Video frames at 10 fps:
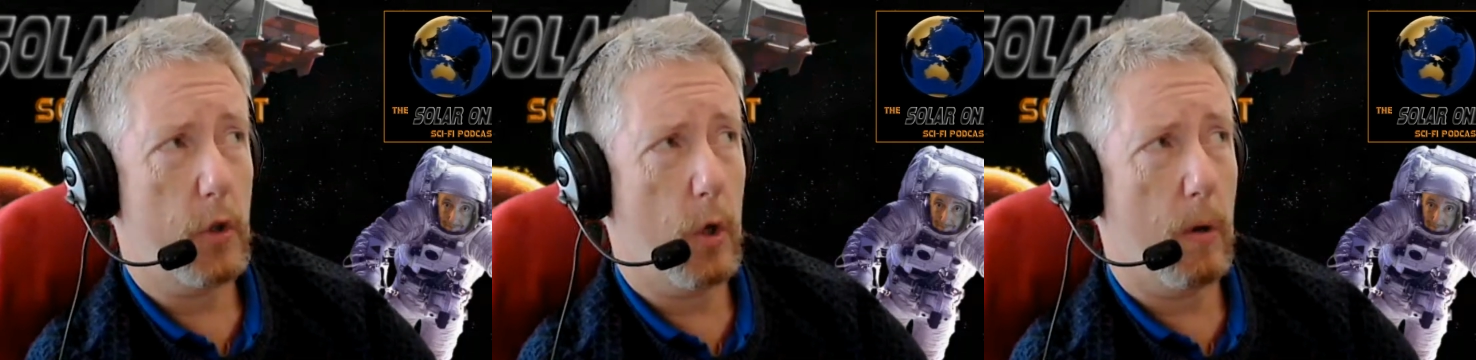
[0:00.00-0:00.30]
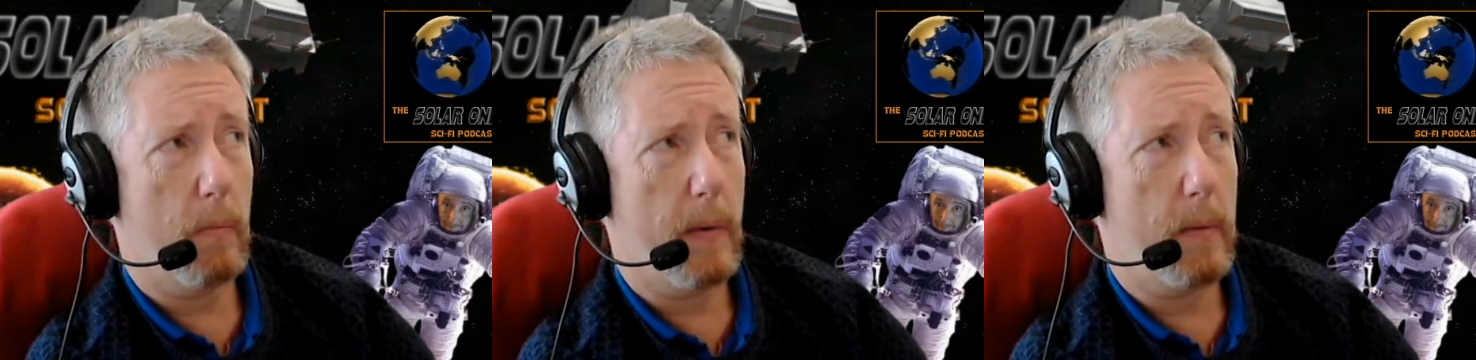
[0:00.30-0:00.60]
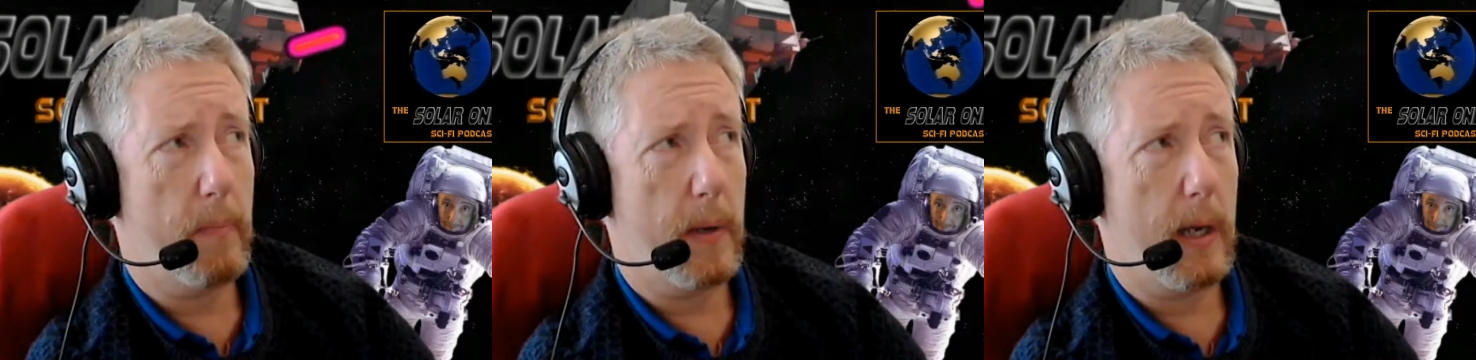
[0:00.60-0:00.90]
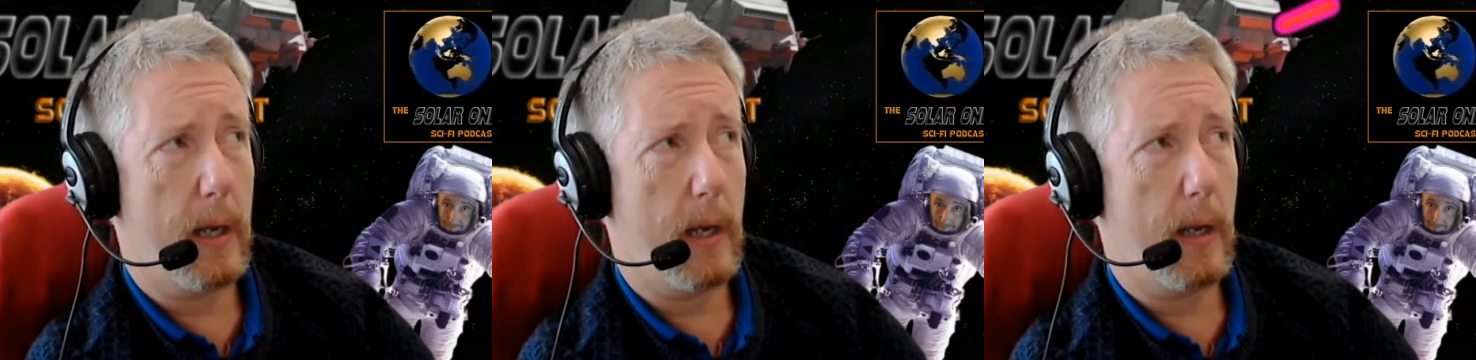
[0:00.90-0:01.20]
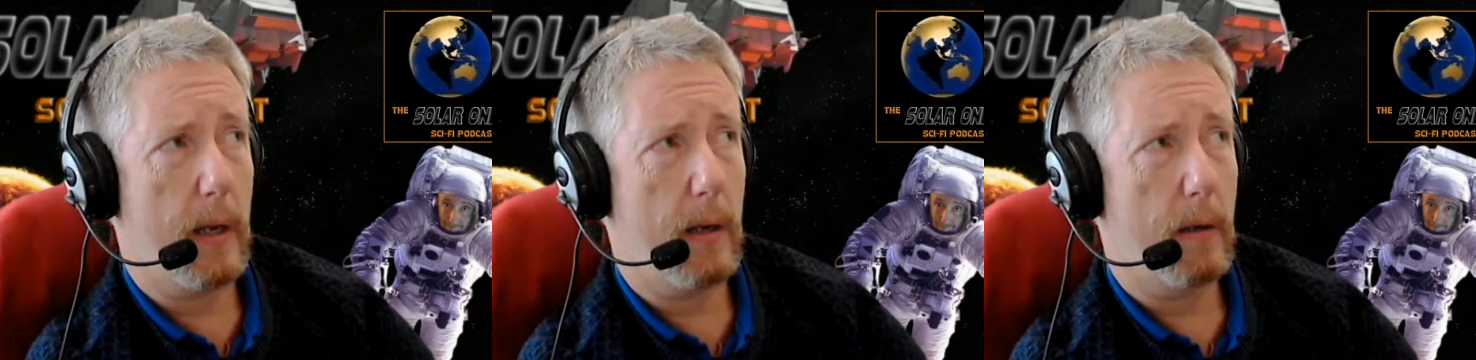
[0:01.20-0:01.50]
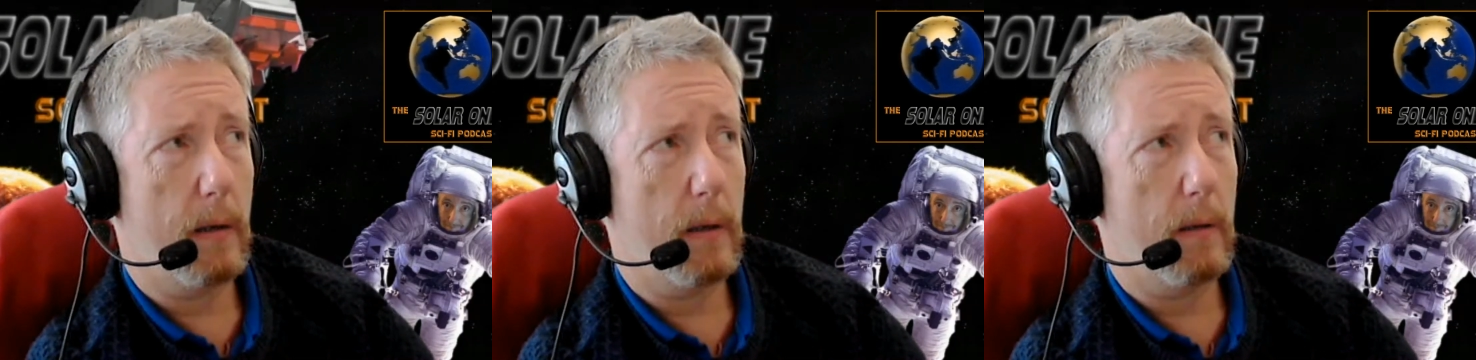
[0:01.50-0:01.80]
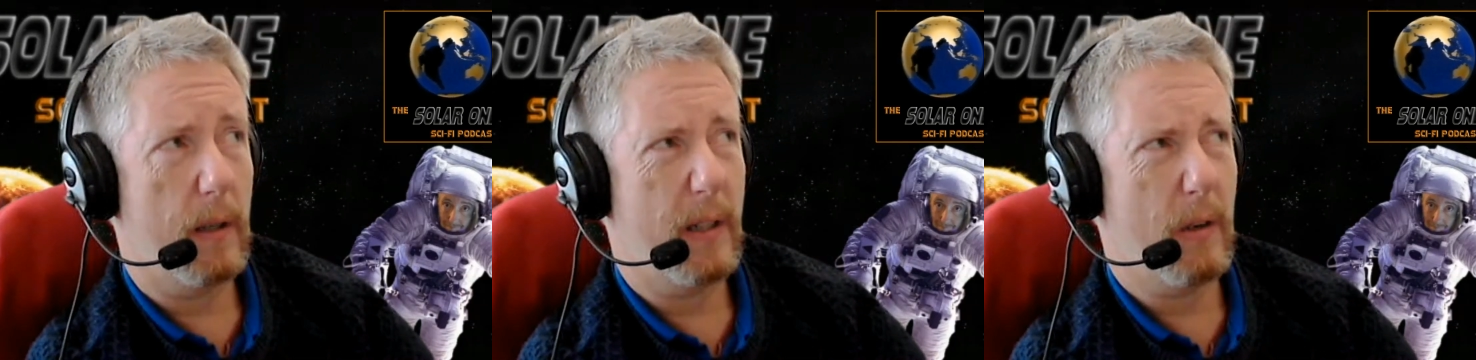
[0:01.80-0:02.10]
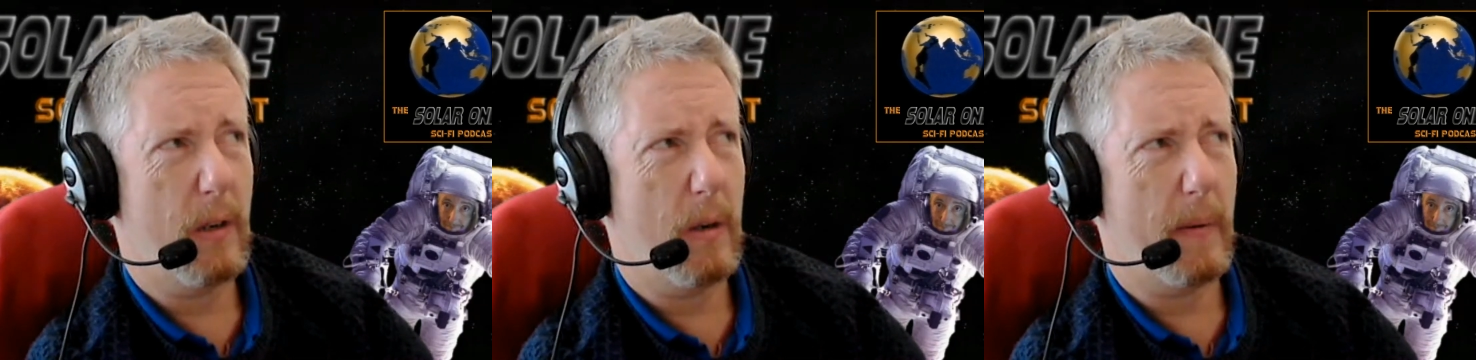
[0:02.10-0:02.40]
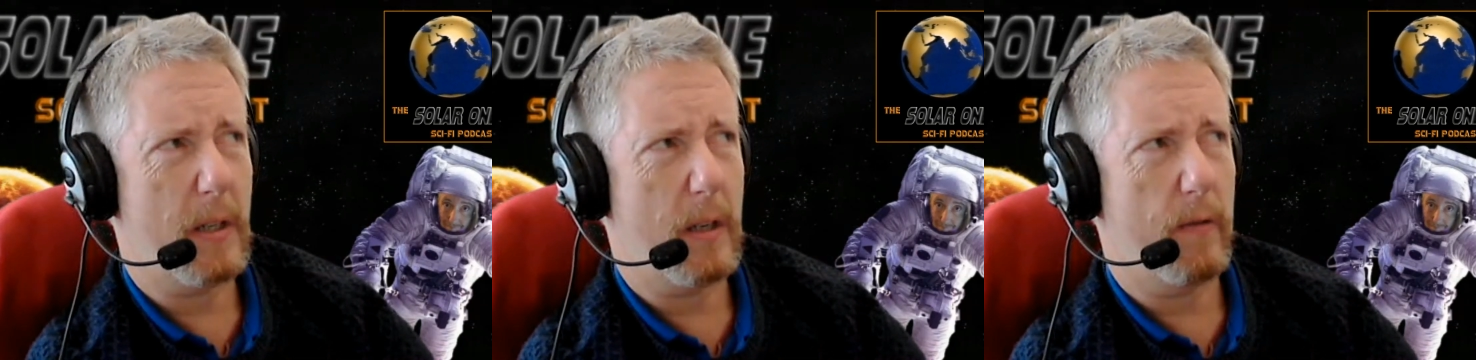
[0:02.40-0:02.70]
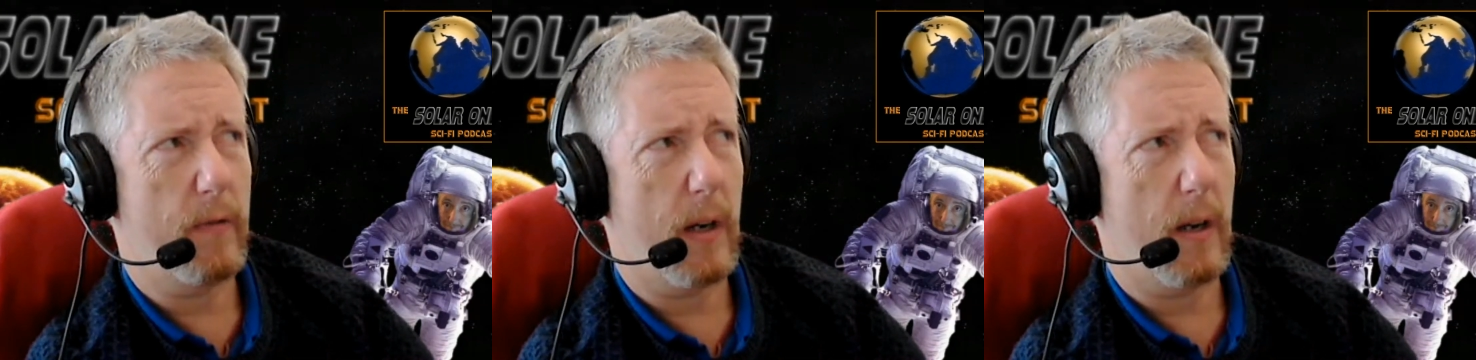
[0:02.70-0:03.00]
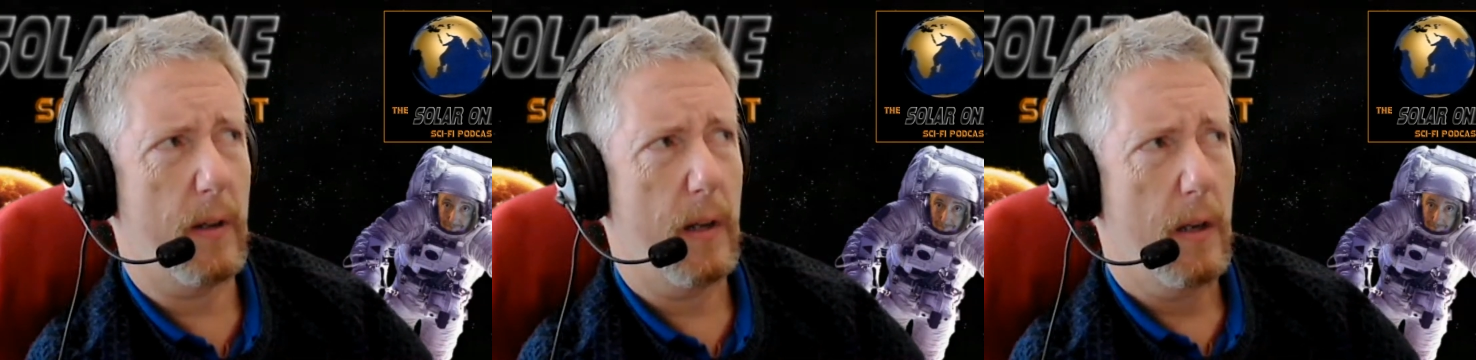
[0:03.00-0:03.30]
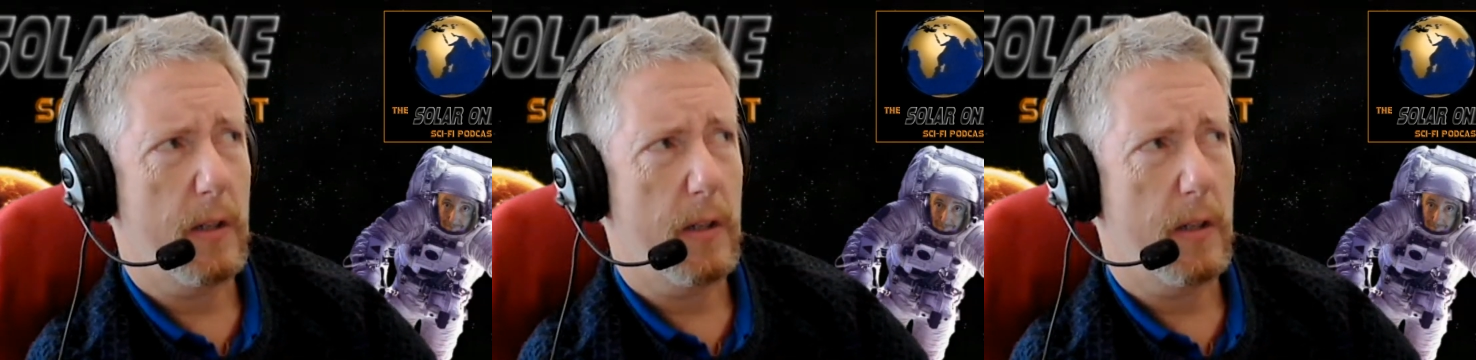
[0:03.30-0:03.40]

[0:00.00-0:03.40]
Speaker 1: not sure. Maybe I don't know about season five.